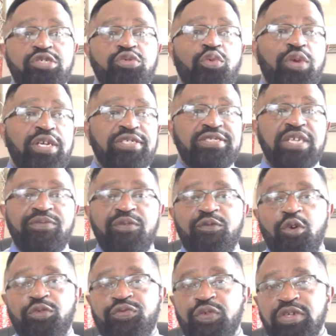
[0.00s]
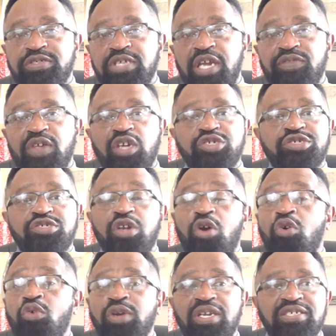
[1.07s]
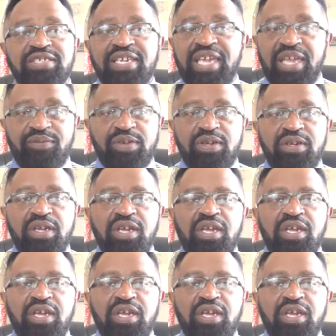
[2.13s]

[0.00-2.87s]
27 verse 3 says, a stone is heavy